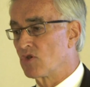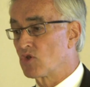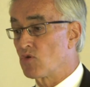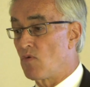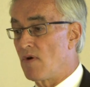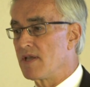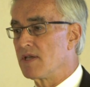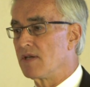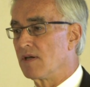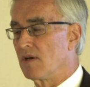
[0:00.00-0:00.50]

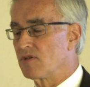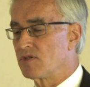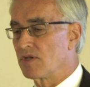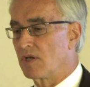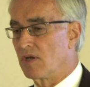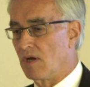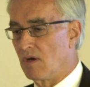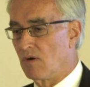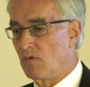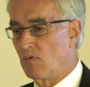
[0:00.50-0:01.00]
20 years
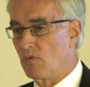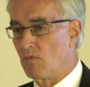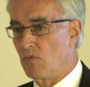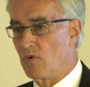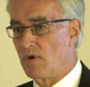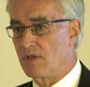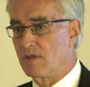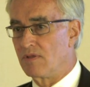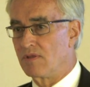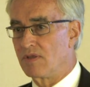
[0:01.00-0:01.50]
ago
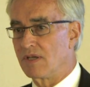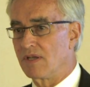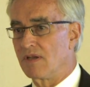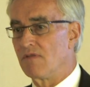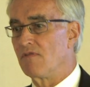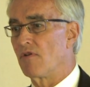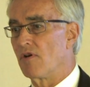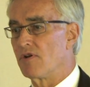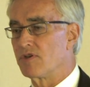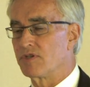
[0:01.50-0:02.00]
with
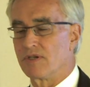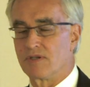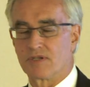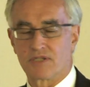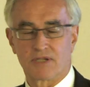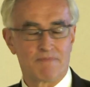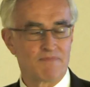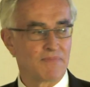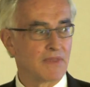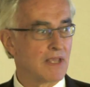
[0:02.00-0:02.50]

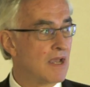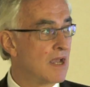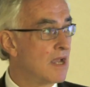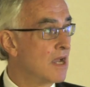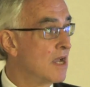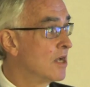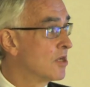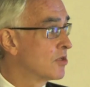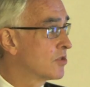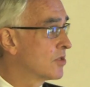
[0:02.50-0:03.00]
inversions.
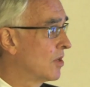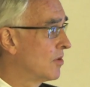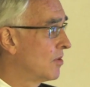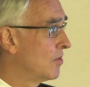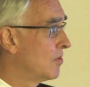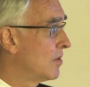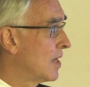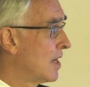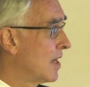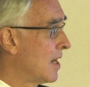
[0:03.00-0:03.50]

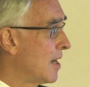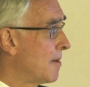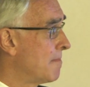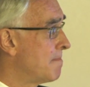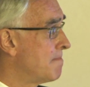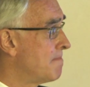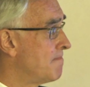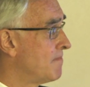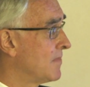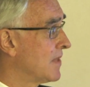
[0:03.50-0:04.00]
So
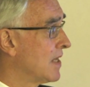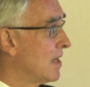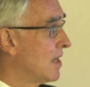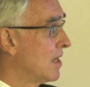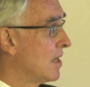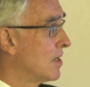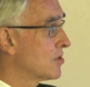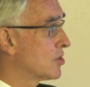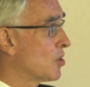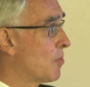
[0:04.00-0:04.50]

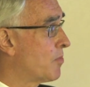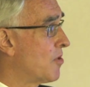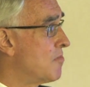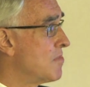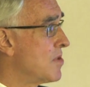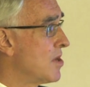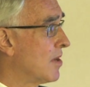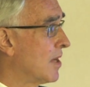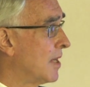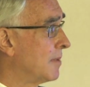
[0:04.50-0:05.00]

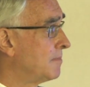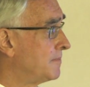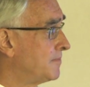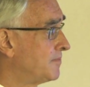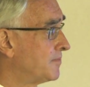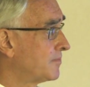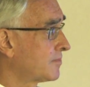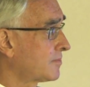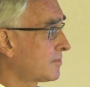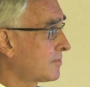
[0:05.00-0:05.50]
Bermuda
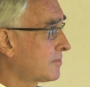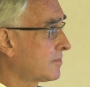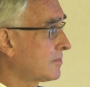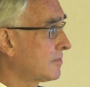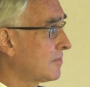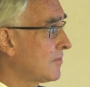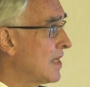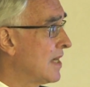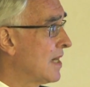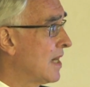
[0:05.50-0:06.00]

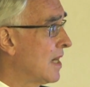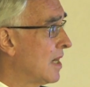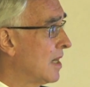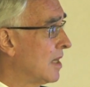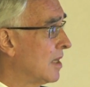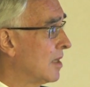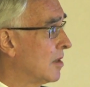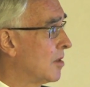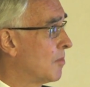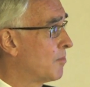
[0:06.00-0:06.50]

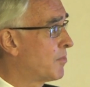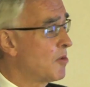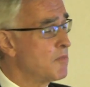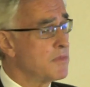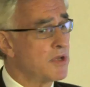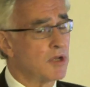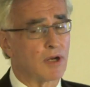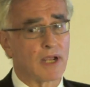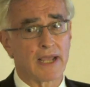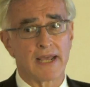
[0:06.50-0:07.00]

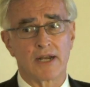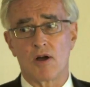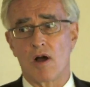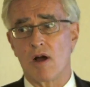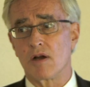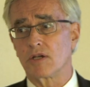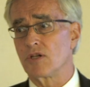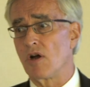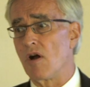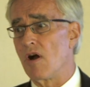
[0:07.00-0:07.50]
and
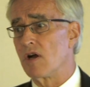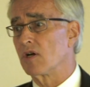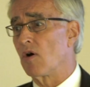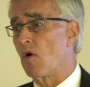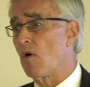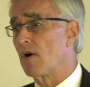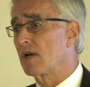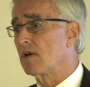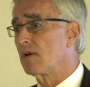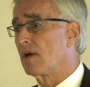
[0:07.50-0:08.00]
Hong Kong
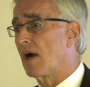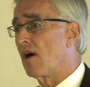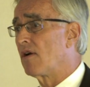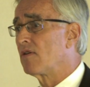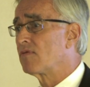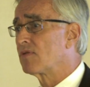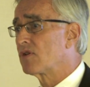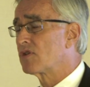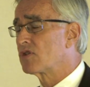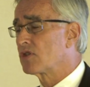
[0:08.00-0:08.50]

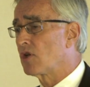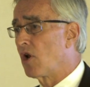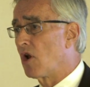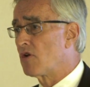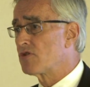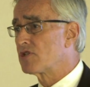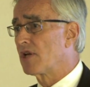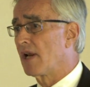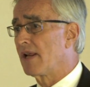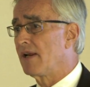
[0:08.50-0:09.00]
are
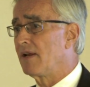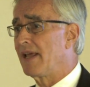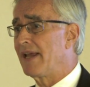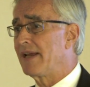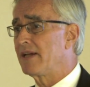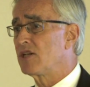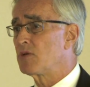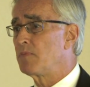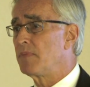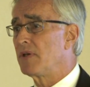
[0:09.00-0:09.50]
closely
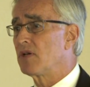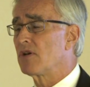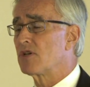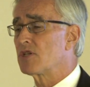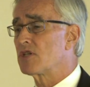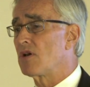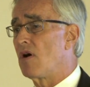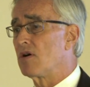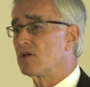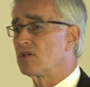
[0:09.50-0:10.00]
linked
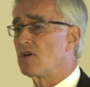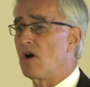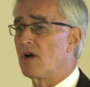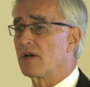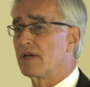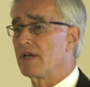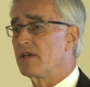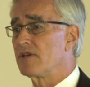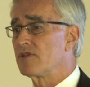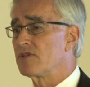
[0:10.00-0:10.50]
because Hong
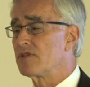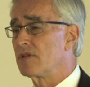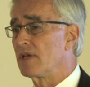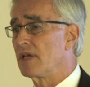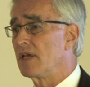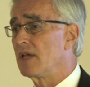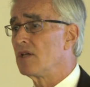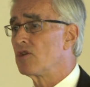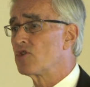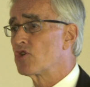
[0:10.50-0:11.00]
Kong is
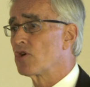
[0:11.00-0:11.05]
the